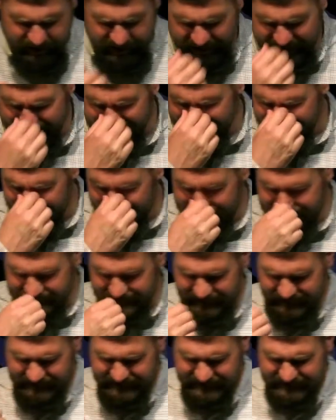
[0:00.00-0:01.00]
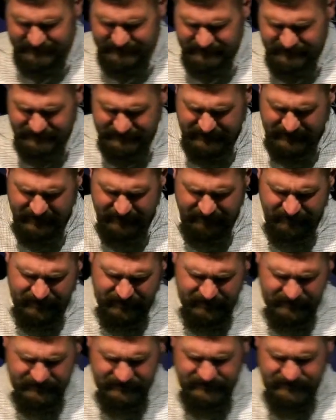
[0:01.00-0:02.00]
has, has, has just given
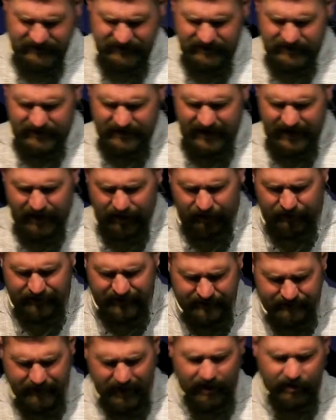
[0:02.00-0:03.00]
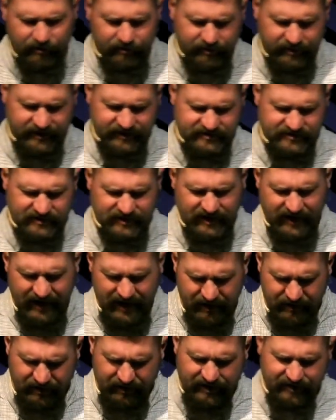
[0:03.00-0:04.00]
us healthy boundaries and
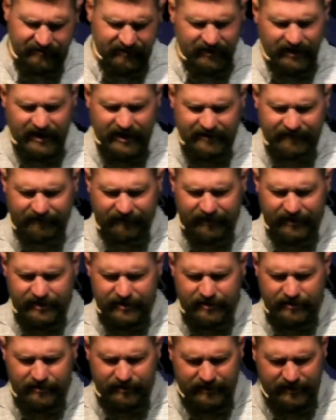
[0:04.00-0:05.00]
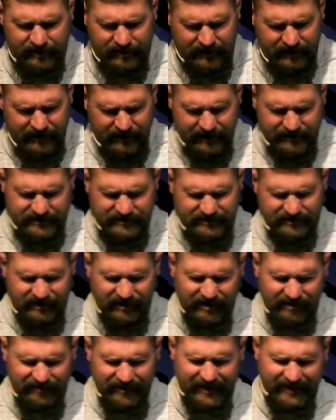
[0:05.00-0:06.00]
how to live a life for you and, and just
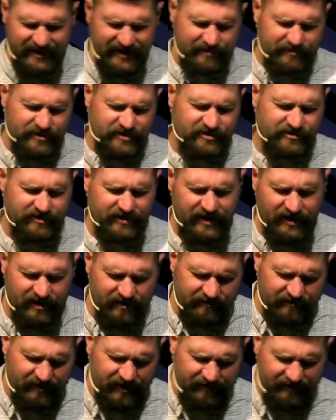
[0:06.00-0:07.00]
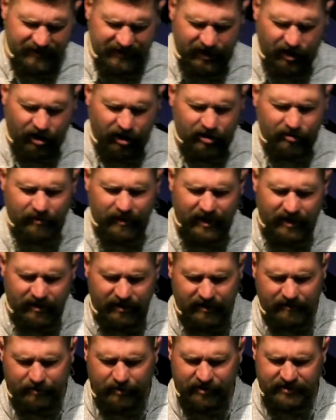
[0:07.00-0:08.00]
love that imagery of, of a
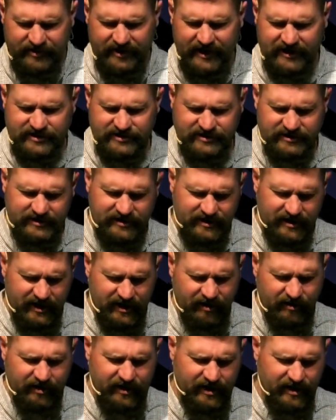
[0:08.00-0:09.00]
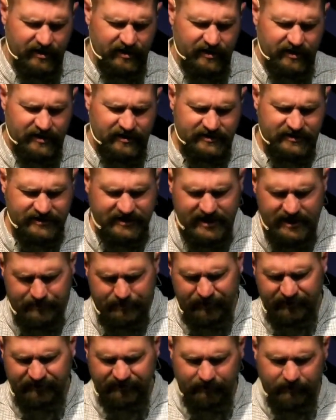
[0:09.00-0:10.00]
guardrail, a protection area to
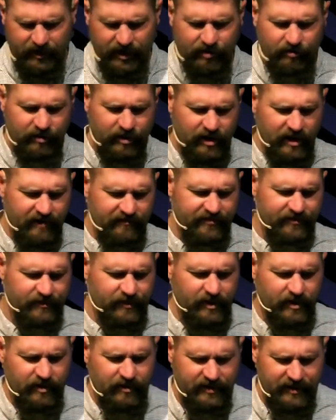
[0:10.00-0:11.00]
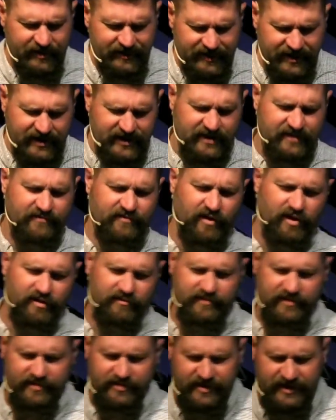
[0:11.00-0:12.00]
keep us from going off the road and getting
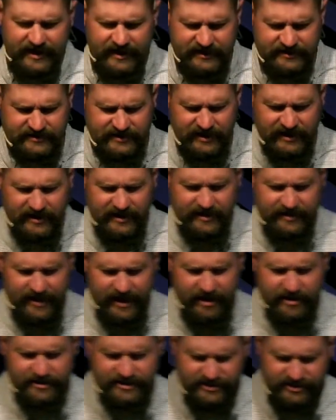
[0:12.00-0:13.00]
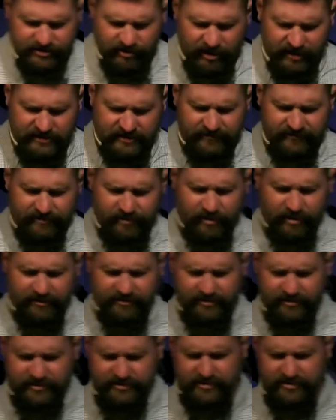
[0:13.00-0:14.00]
involved in things that are destructive for
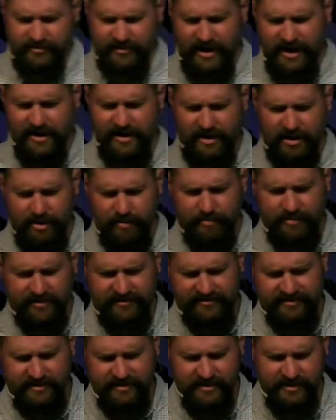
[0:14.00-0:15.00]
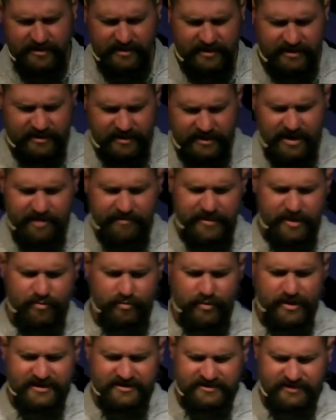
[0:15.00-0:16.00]
us. And so, God, help us in the, in the coming
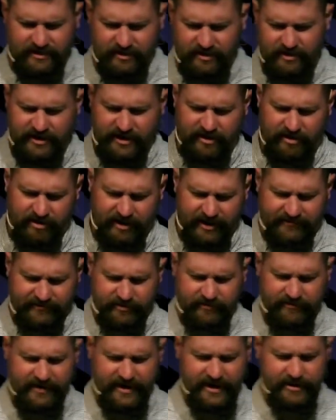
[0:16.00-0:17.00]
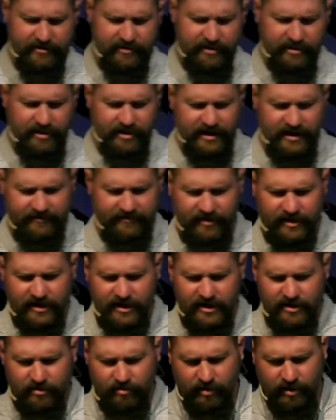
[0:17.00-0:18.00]
weeks to look at our life, to evaluate our life,
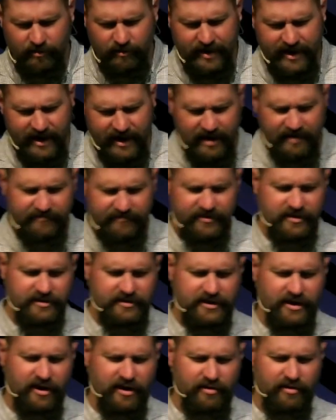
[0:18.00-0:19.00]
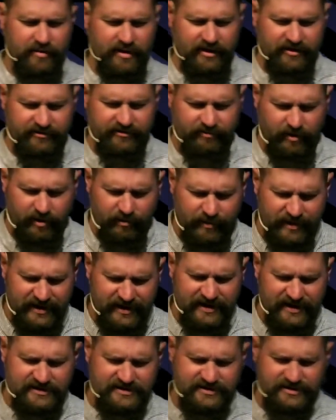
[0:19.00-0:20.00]
where we have good guardrails, where we
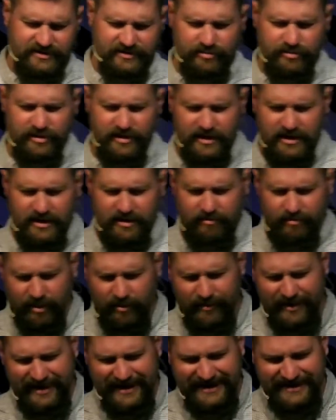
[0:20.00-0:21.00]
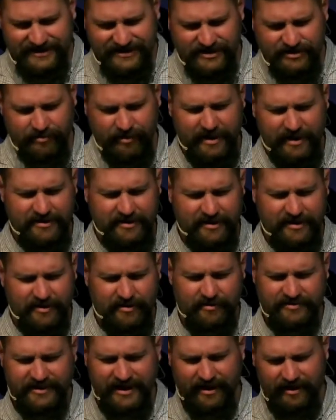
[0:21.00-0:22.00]
need to, where we need to strengthen
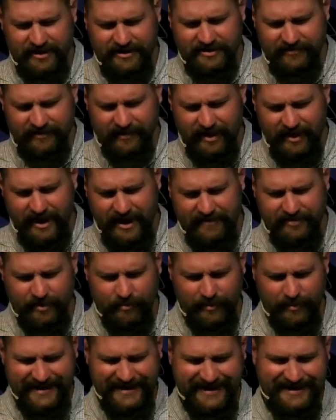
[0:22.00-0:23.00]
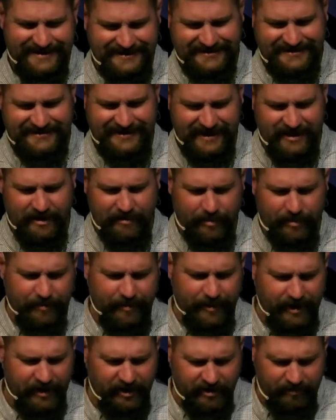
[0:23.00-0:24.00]
those areas of our life that we need to set up a
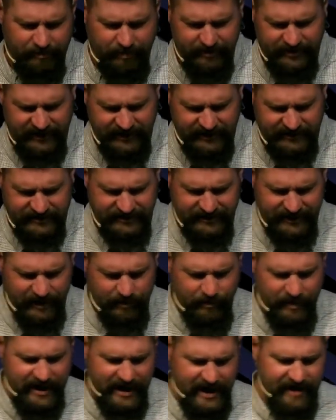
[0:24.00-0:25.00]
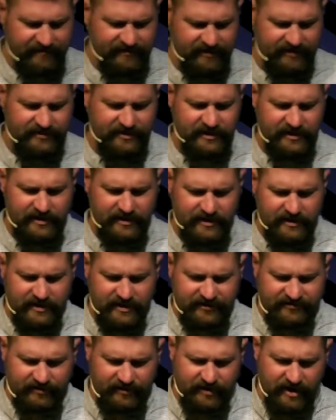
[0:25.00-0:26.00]
barrier protection that we haven't.
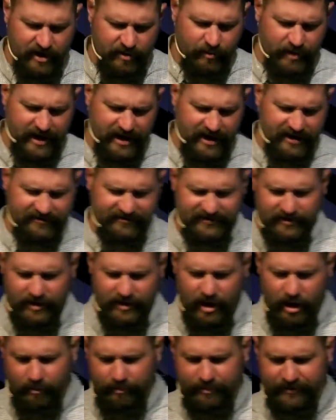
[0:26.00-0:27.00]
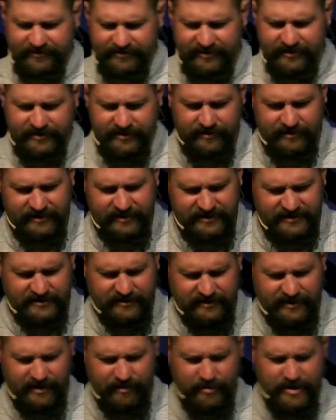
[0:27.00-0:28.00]
And so, God, we ask you to help us to do this
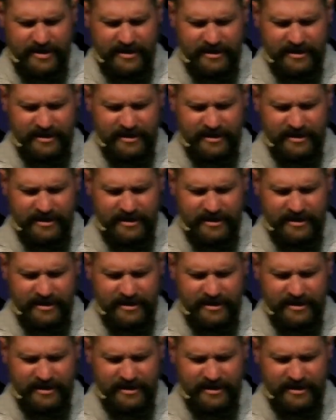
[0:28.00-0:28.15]
so that we